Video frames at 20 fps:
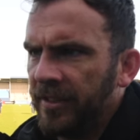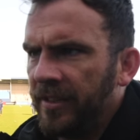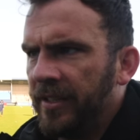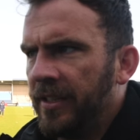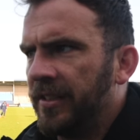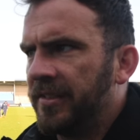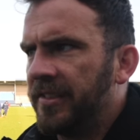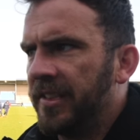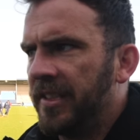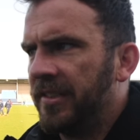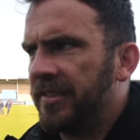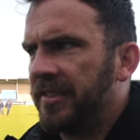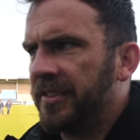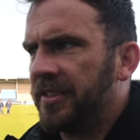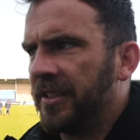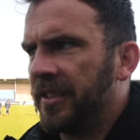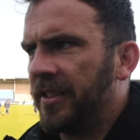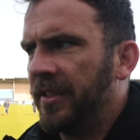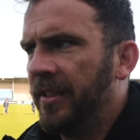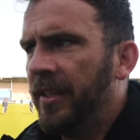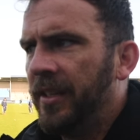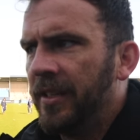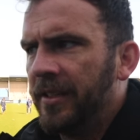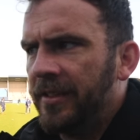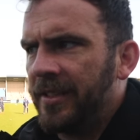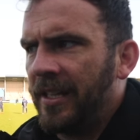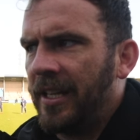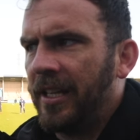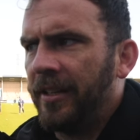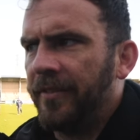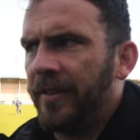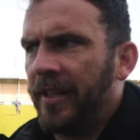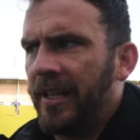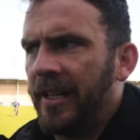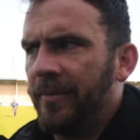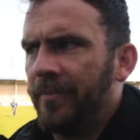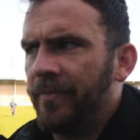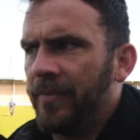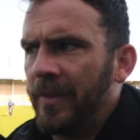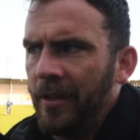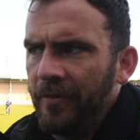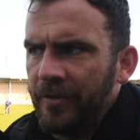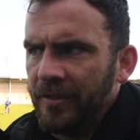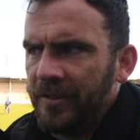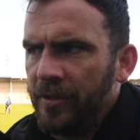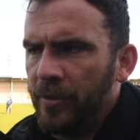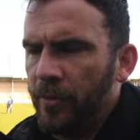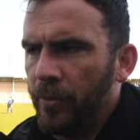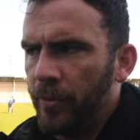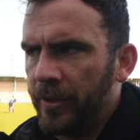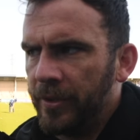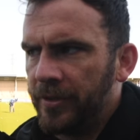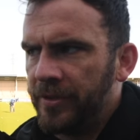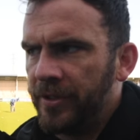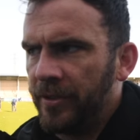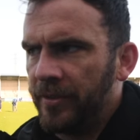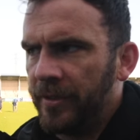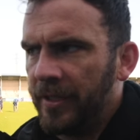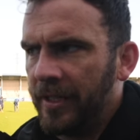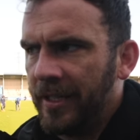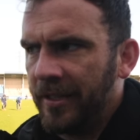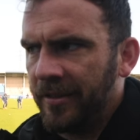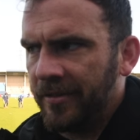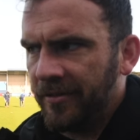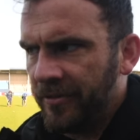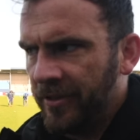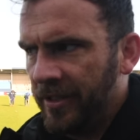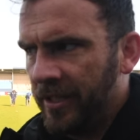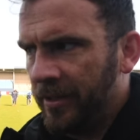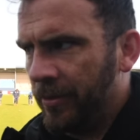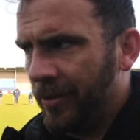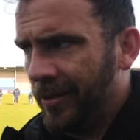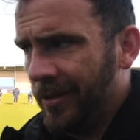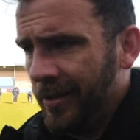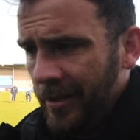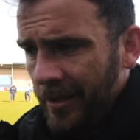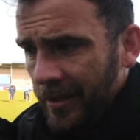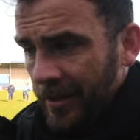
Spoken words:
I think it's easy to have, obviously we won 2 in the last 3, but